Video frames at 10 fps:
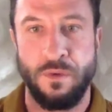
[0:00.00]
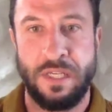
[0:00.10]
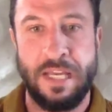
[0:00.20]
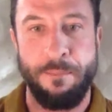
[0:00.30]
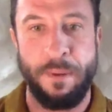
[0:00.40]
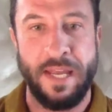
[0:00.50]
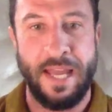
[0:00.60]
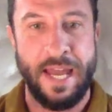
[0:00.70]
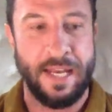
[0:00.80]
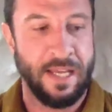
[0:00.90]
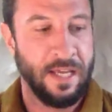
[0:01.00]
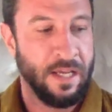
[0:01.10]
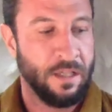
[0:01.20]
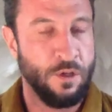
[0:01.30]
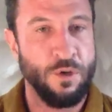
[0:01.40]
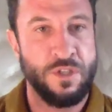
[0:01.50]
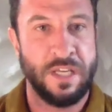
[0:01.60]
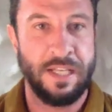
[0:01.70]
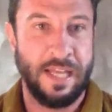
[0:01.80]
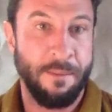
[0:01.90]
keeping it loose
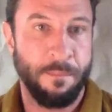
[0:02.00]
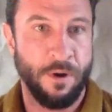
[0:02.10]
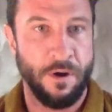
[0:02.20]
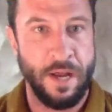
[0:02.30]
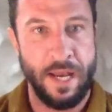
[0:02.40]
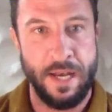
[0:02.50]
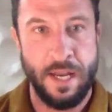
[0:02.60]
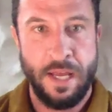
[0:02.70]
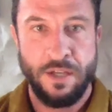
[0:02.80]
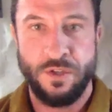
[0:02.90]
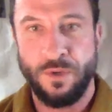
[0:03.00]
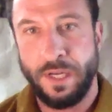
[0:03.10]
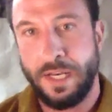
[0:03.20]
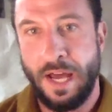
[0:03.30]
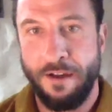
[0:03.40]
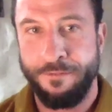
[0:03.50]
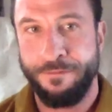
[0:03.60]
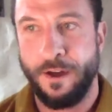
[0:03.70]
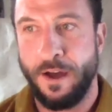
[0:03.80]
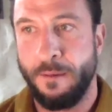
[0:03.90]
and limber and doing enough
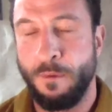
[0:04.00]
uh,